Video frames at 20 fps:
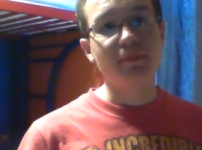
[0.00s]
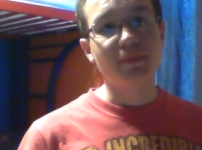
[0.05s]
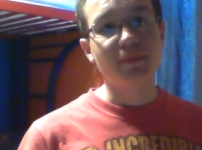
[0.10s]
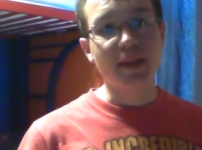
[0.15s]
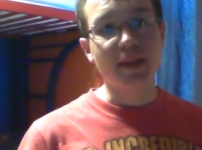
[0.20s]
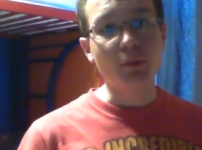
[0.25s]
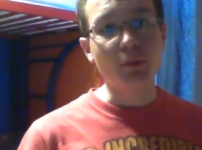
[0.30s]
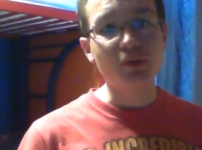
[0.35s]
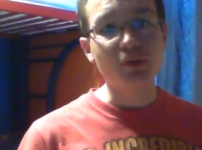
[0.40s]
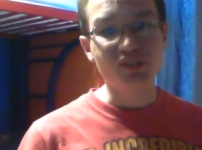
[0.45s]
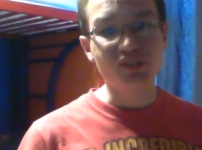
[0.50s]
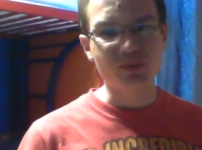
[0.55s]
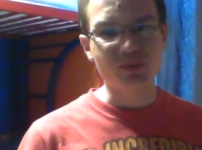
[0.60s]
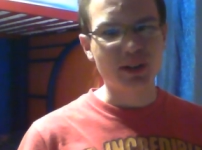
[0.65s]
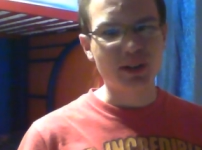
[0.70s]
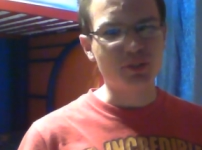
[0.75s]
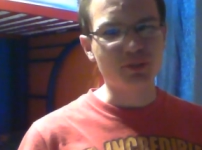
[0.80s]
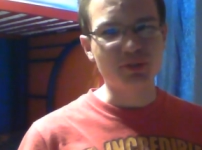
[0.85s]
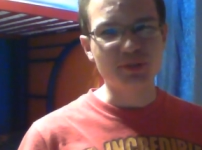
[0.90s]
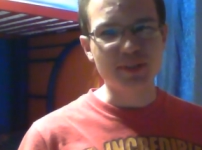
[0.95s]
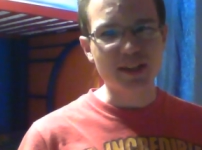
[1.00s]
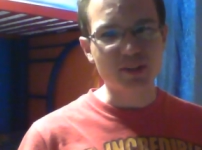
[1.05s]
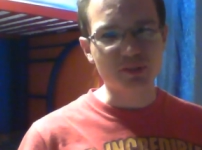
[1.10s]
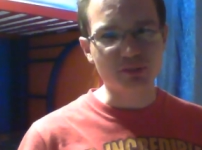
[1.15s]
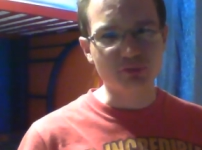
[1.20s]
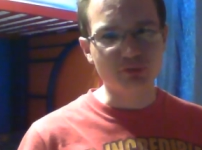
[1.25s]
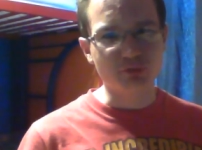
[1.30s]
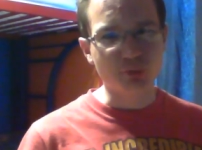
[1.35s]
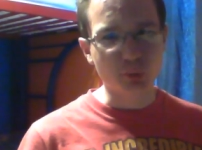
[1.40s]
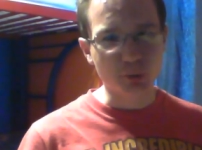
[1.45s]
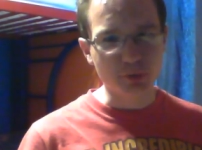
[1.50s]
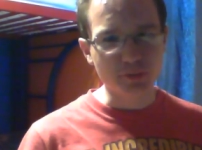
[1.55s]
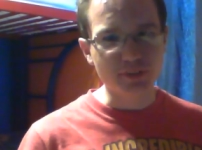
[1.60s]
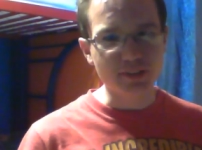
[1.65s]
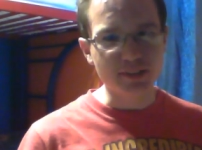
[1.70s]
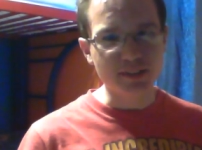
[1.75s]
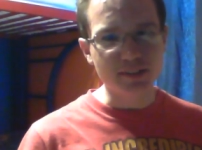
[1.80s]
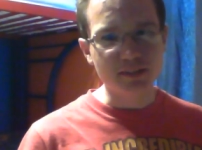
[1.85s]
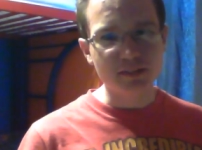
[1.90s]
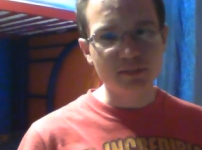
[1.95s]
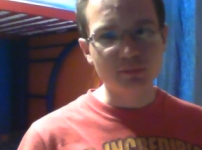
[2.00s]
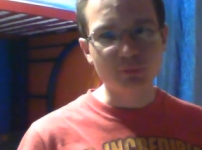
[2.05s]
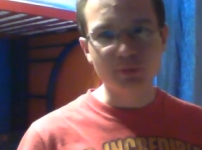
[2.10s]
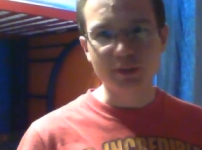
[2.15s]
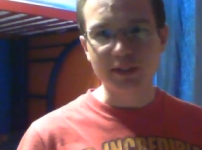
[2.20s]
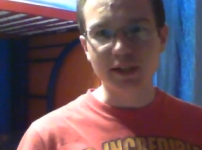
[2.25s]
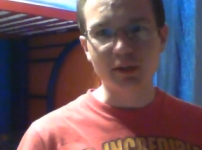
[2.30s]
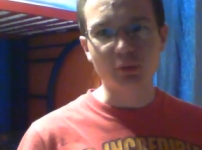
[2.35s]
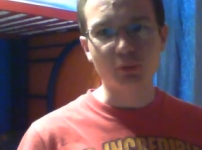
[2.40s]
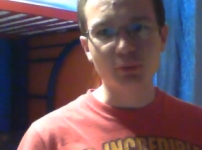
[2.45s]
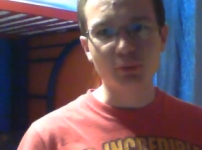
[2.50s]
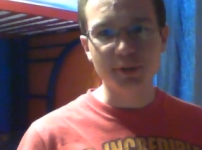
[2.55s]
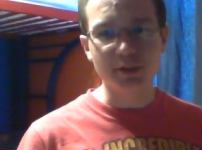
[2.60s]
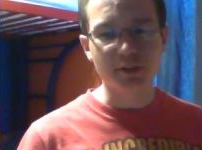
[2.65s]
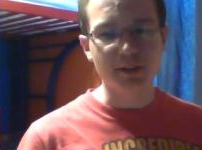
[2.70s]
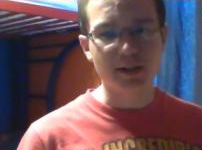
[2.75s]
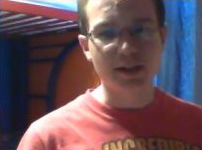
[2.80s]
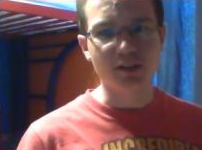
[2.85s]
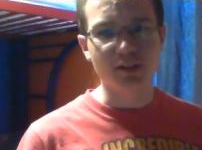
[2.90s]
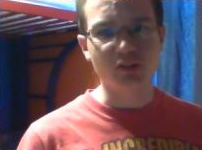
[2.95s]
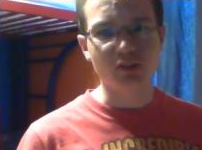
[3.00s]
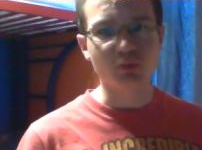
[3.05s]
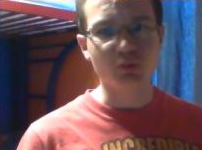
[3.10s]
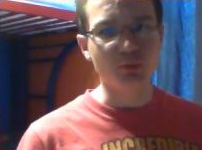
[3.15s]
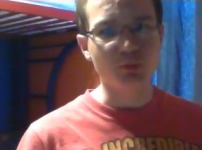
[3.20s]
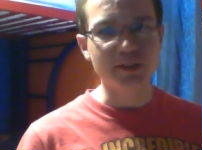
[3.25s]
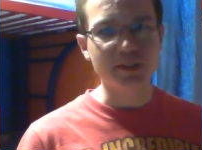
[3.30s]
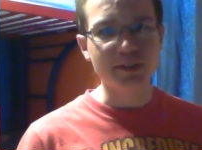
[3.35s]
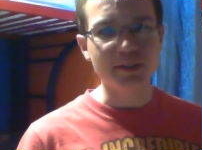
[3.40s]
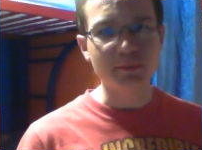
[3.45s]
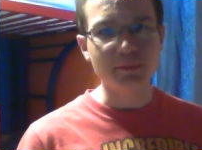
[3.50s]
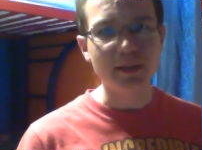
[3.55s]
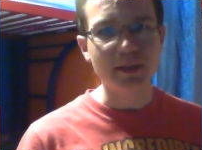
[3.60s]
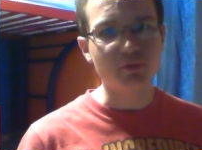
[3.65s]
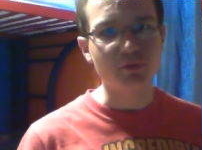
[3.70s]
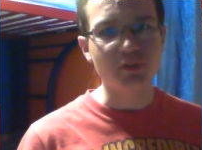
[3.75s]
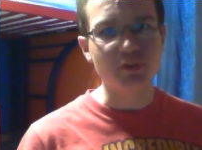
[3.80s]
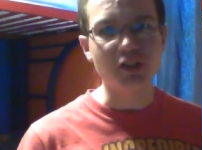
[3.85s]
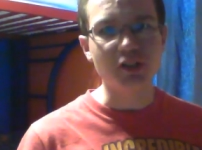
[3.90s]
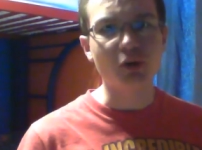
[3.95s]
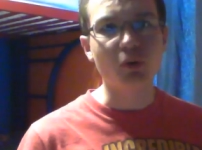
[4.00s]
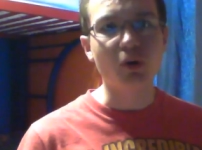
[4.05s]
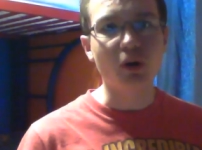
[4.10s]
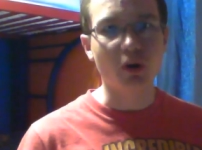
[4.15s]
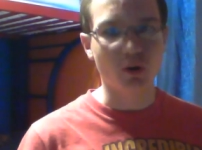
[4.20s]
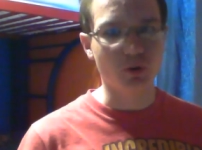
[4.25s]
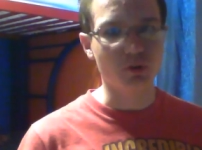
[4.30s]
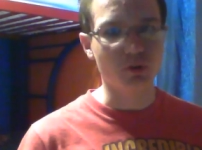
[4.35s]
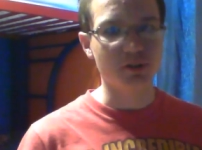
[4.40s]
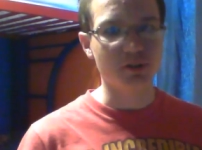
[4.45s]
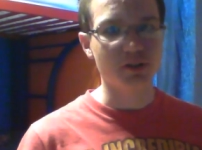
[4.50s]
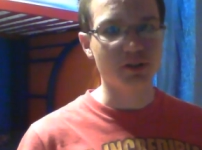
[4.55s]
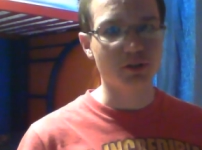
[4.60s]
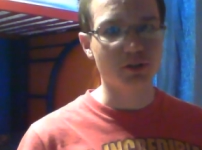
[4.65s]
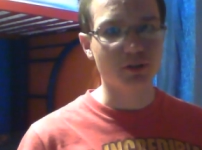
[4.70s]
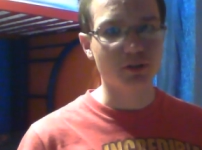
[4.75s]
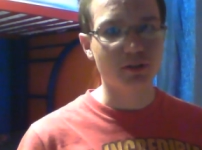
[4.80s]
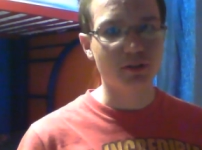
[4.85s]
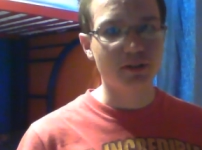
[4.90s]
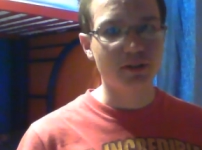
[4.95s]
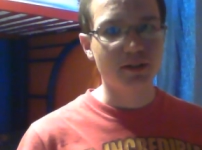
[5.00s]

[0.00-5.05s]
that was around 2014 when I realized we didn't make a video all year.